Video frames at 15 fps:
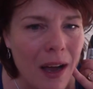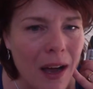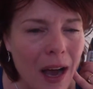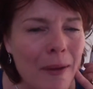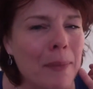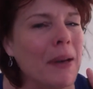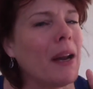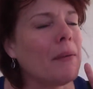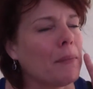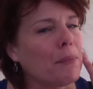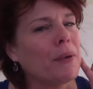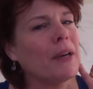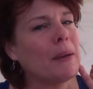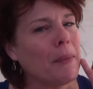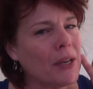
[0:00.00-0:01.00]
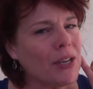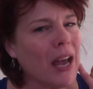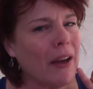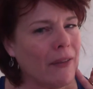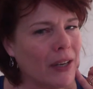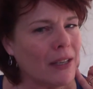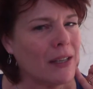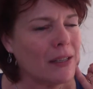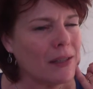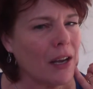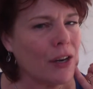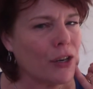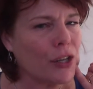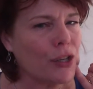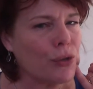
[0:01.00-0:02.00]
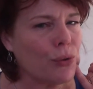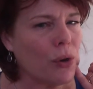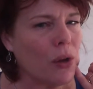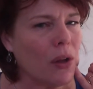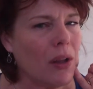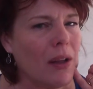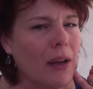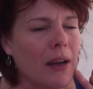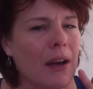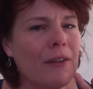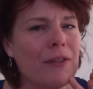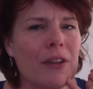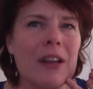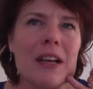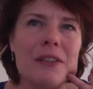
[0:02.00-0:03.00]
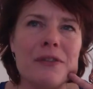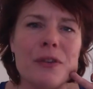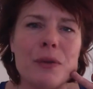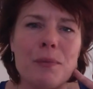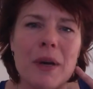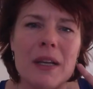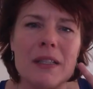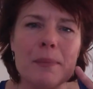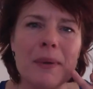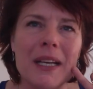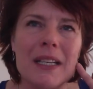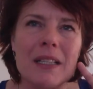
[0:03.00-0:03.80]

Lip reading: I've been pretty much having this under control for the last few months, but